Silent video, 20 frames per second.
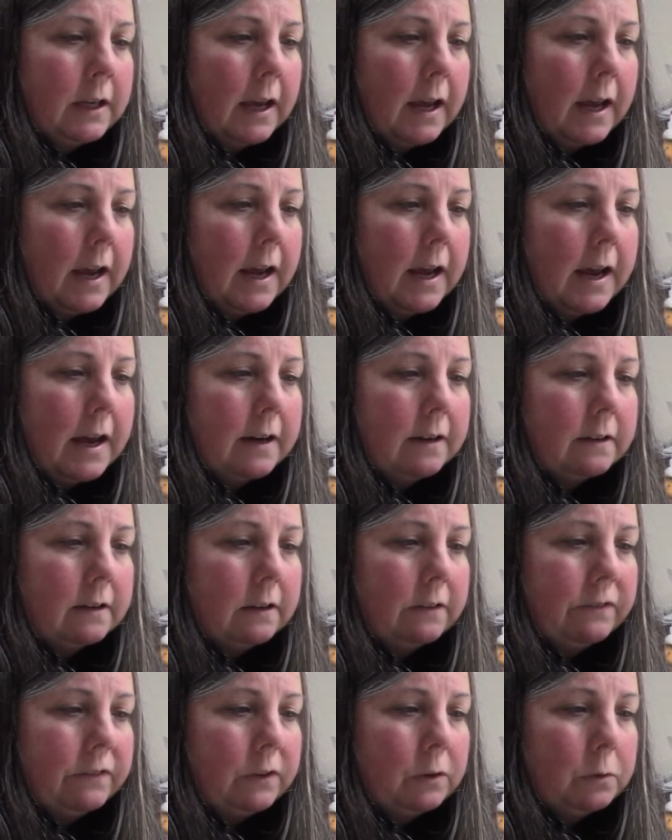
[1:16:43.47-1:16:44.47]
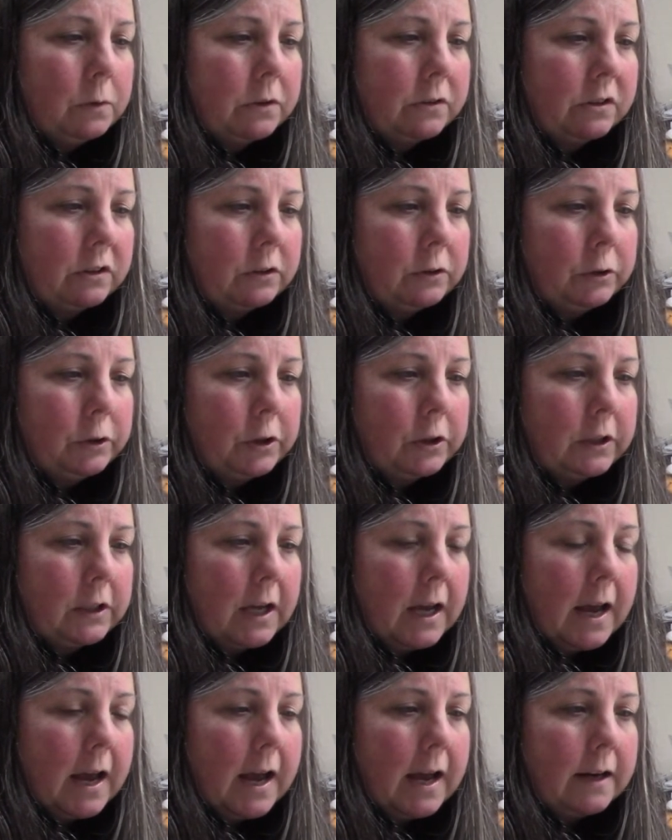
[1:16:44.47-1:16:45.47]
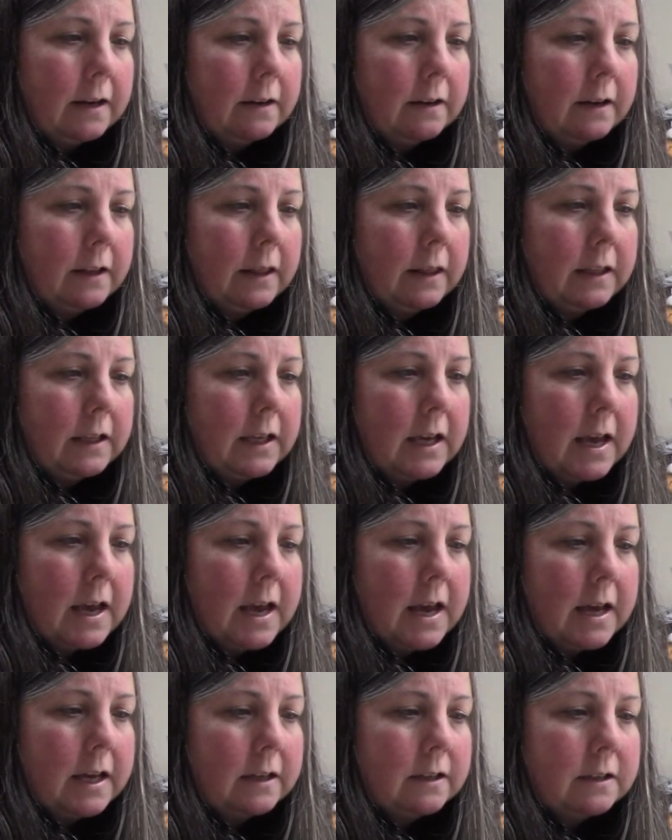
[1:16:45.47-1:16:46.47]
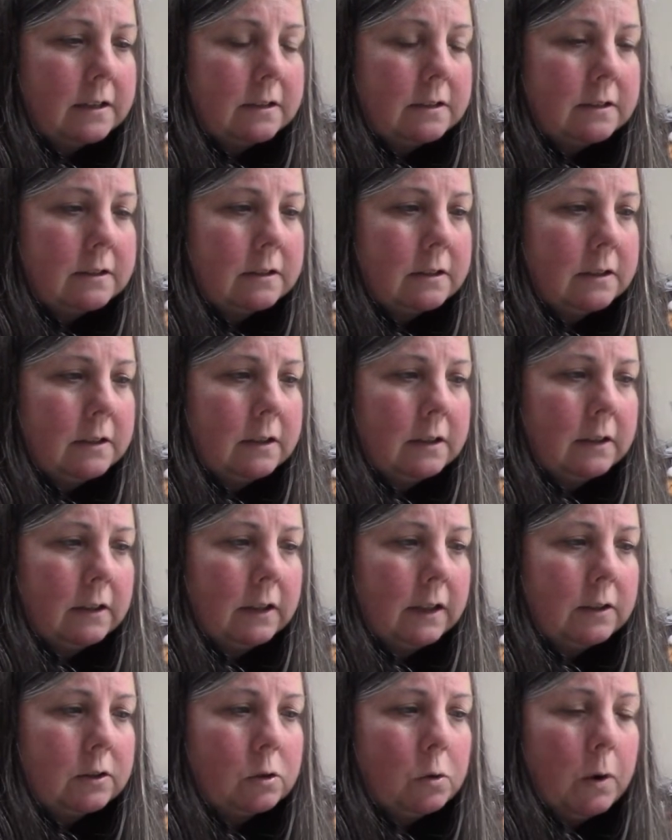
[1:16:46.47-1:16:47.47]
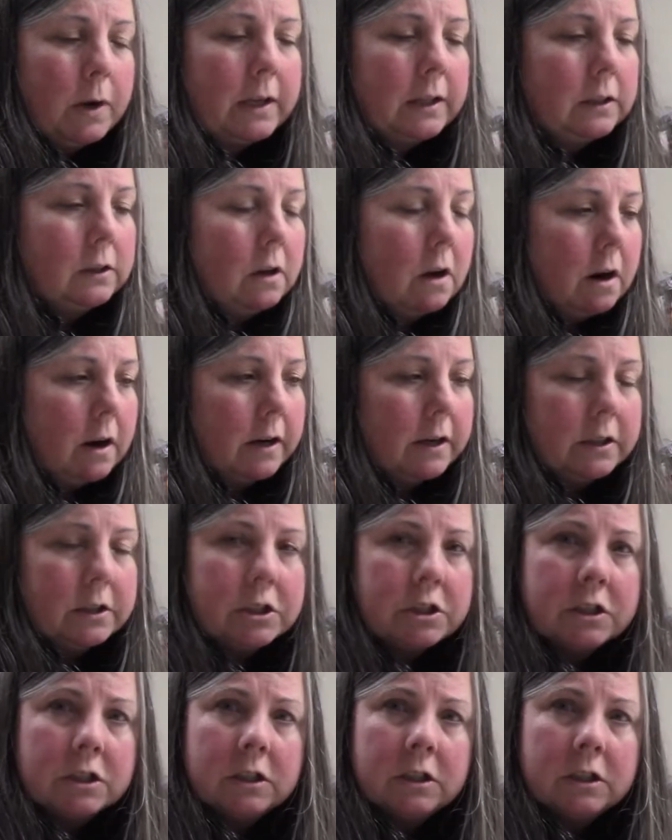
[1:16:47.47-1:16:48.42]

and if you were to look at the end, it's quite large.